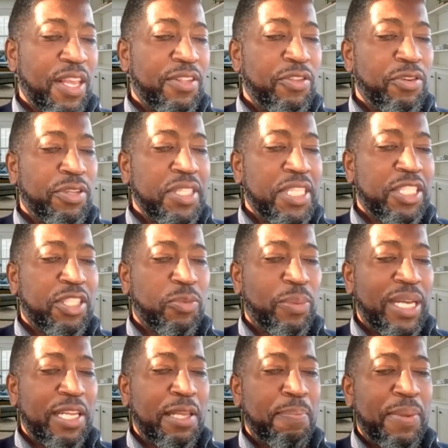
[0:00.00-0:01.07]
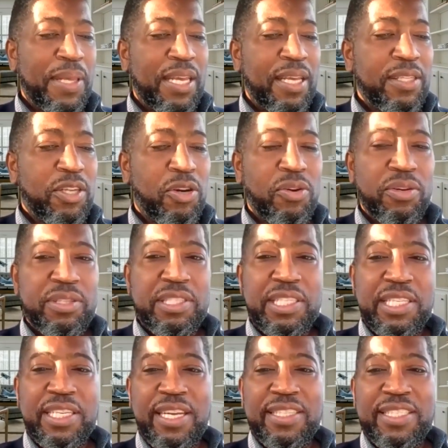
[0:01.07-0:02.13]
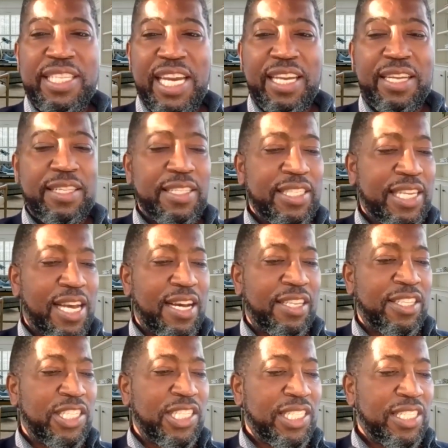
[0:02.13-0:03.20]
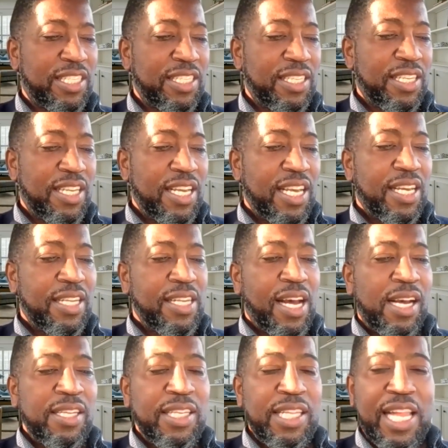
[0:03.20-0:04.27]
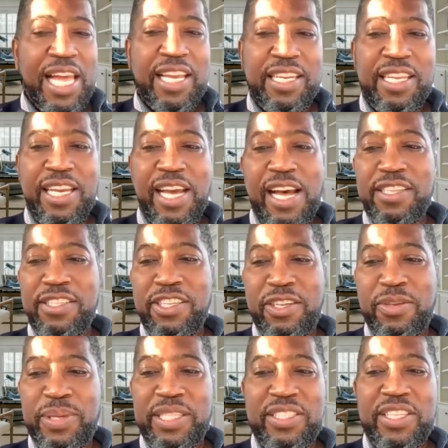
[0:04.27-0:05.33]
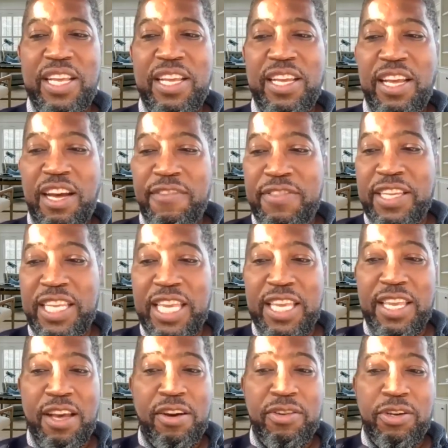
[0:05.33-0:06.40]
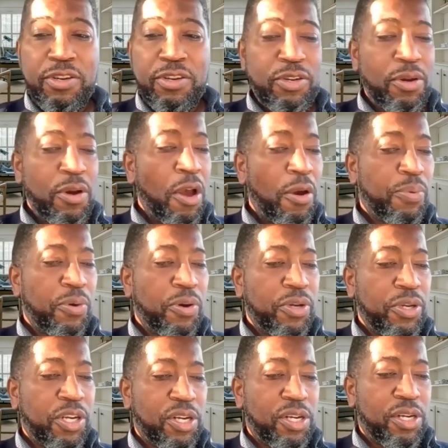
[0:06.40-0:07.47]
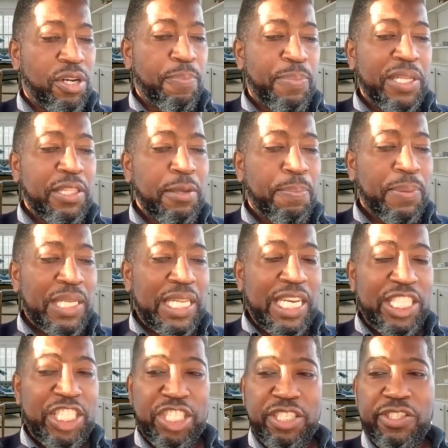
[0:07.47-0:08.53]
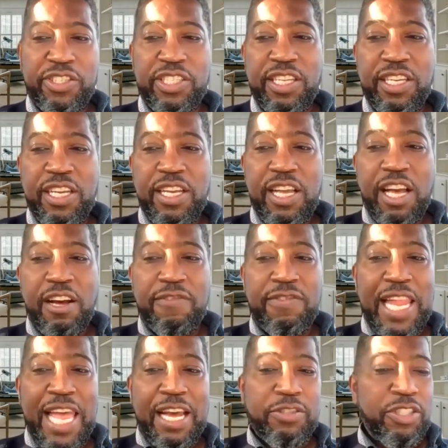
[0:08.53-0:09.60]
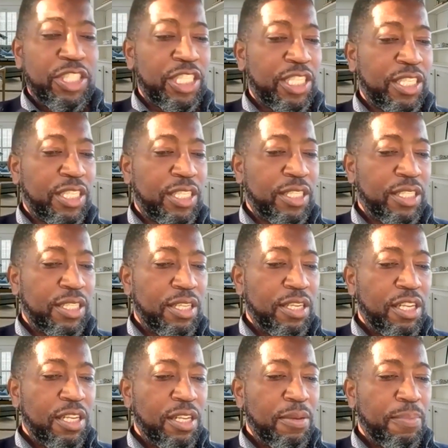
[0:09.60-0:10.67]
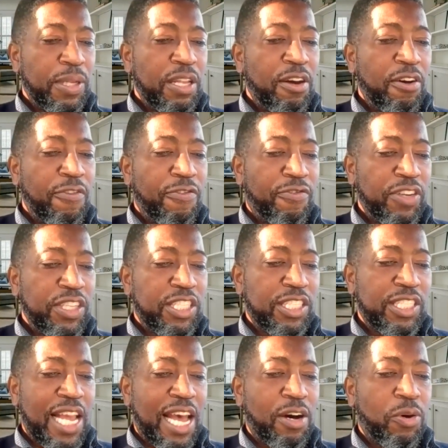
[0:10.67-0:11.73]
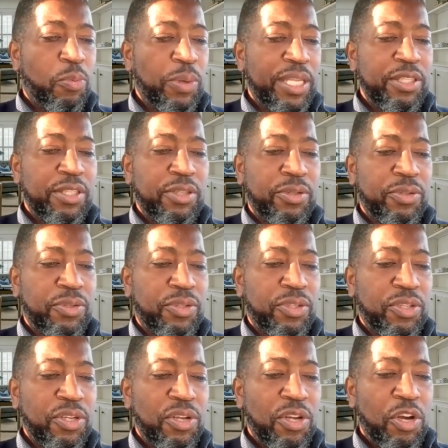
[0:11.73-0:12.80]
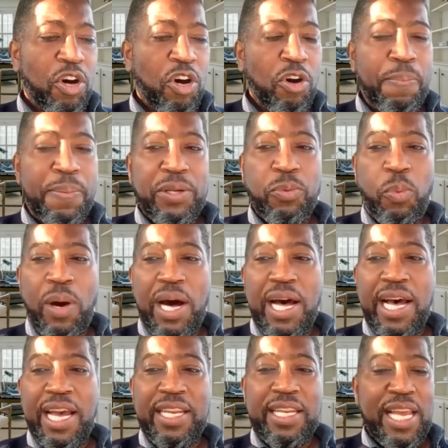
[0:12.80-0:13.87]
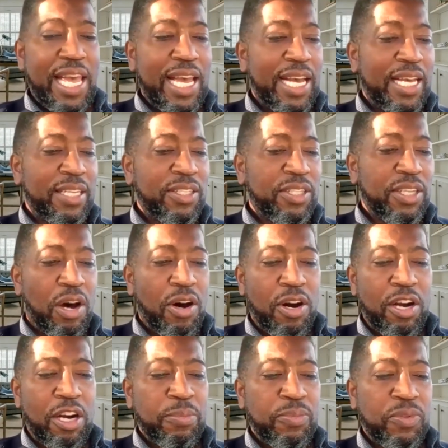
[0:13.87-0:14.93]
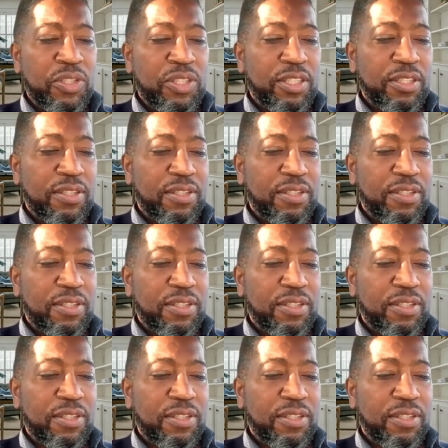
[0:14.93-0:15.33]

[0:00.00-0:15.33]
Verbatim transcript: nor the sweaty bead coursing a décolletage, an unlikely consequence of the Kyoto Protocol, but the pleasures of lounging below French style windows, open wide as arms,